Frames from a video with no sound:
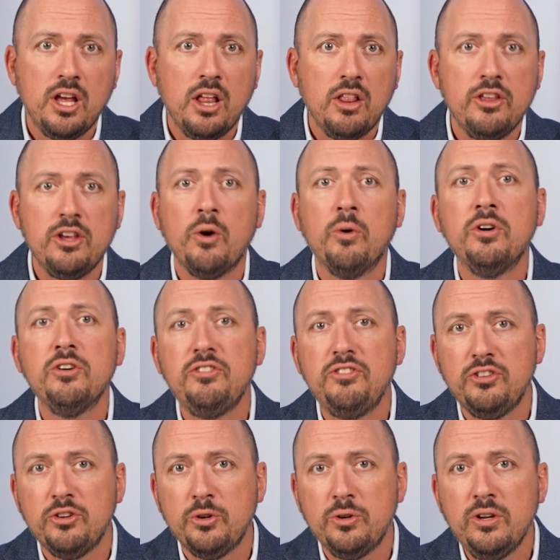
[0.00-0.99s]
The owner
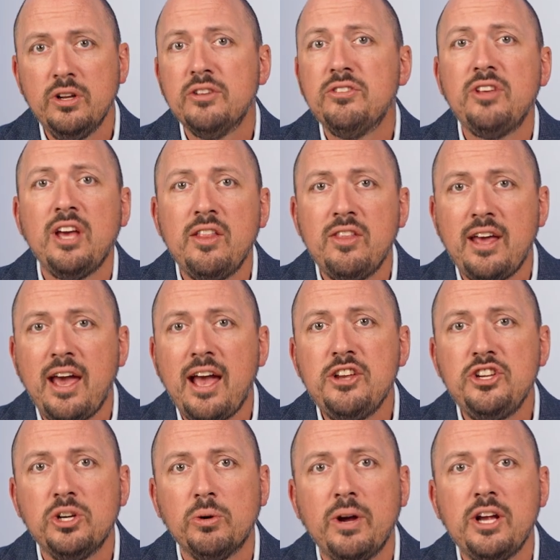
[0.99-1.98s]
sued, saying the
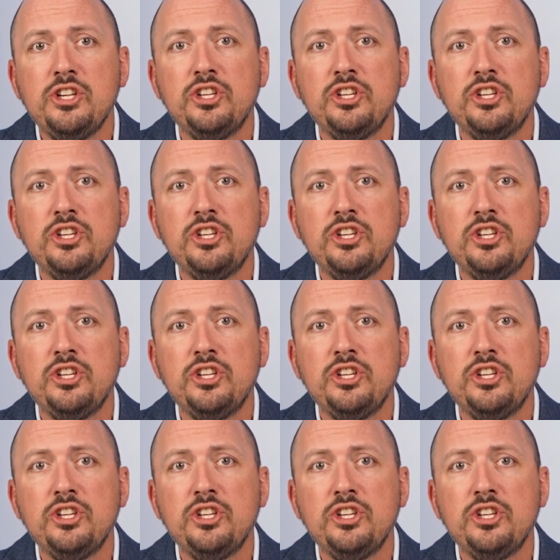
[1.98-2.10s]
HOA